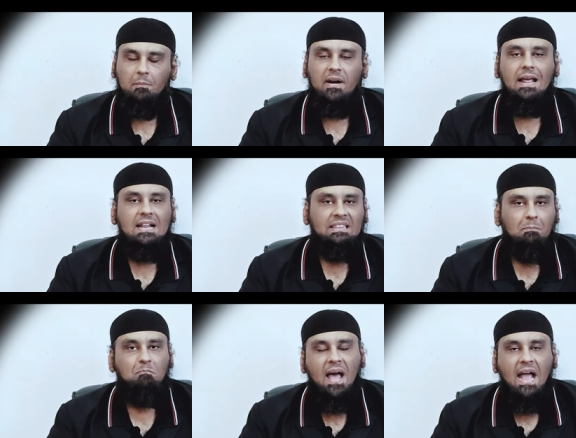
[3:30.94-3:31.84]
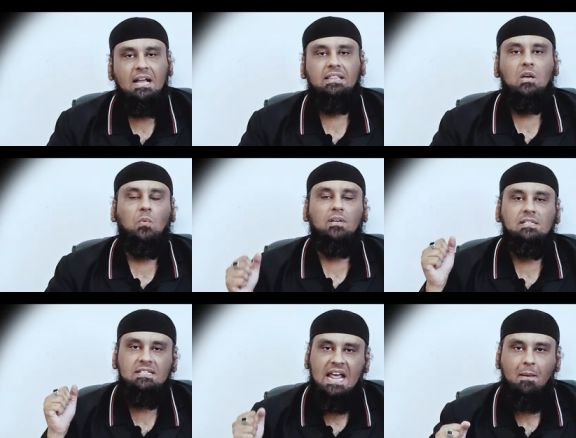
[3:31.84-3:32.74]
but at the back they were
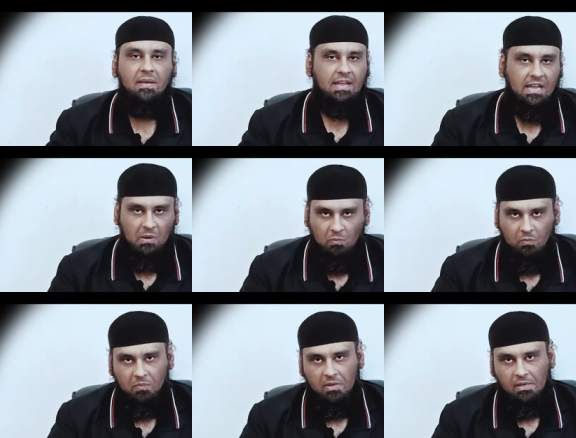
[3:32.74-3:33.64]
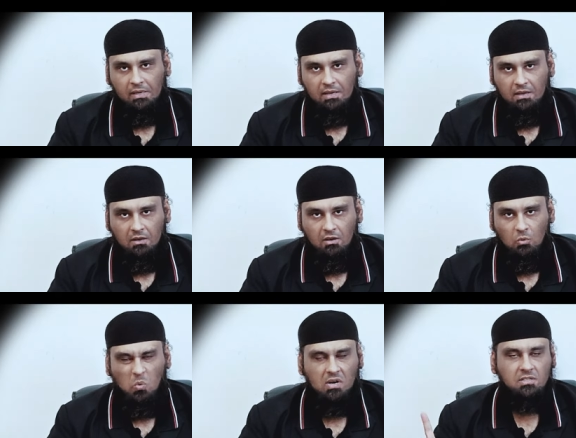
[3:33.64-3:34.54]
stabbing him
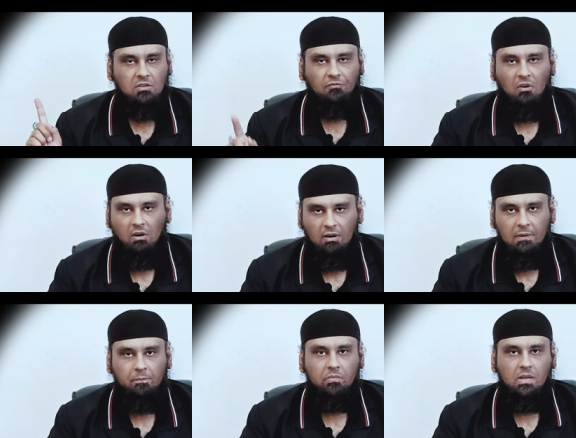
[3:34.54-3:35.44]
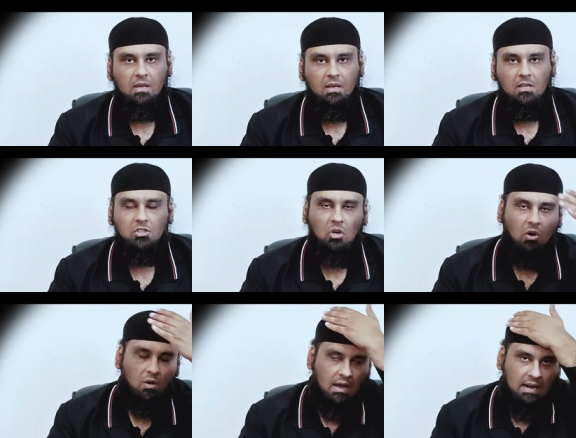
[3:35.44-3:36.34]
worst of all so
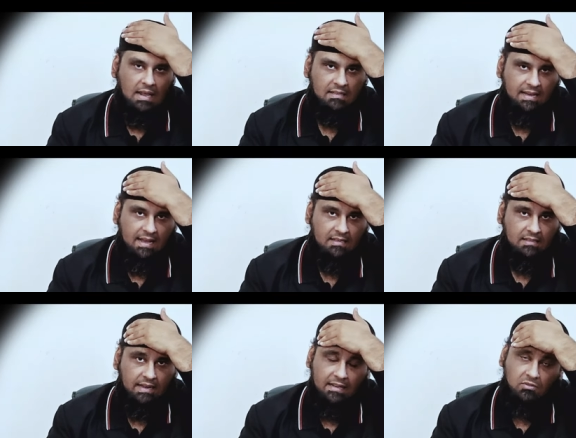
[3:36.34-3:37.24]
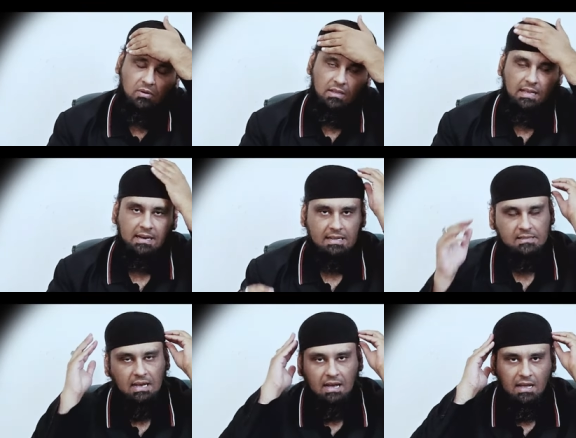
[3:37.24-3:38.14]
allah says in surah
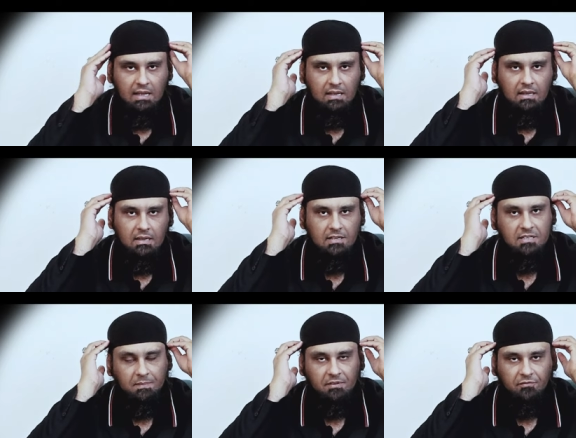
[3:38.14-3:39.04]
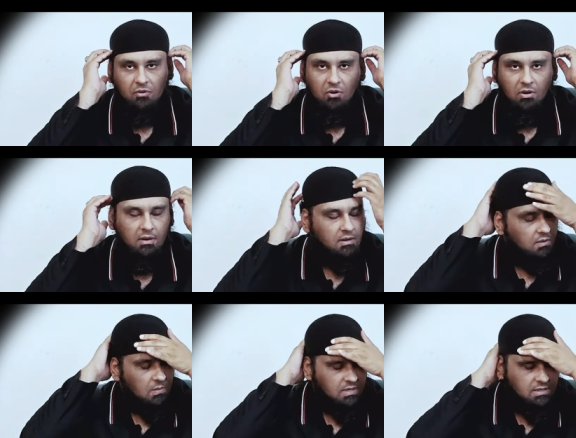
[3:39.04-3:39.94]
an-nisa chapter
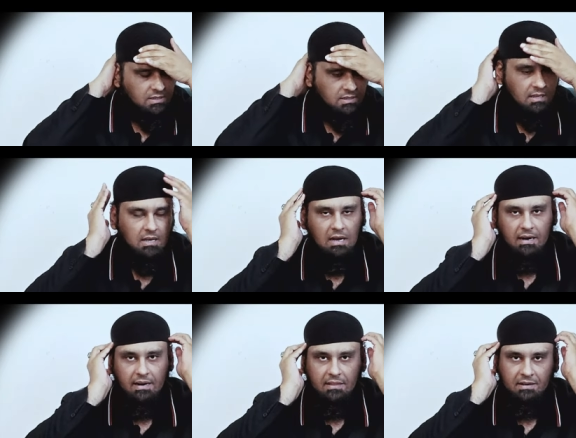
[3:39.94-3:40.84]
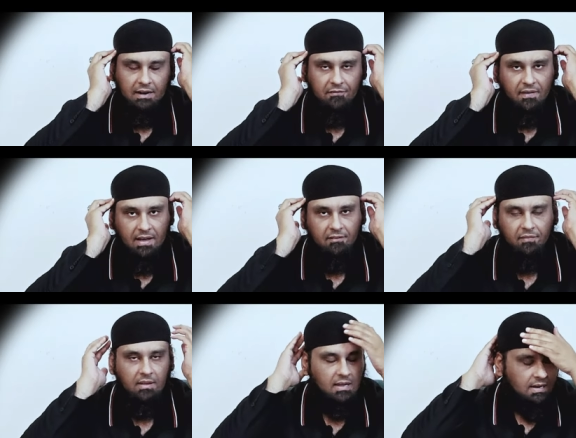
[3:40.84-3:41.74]
4 verse 135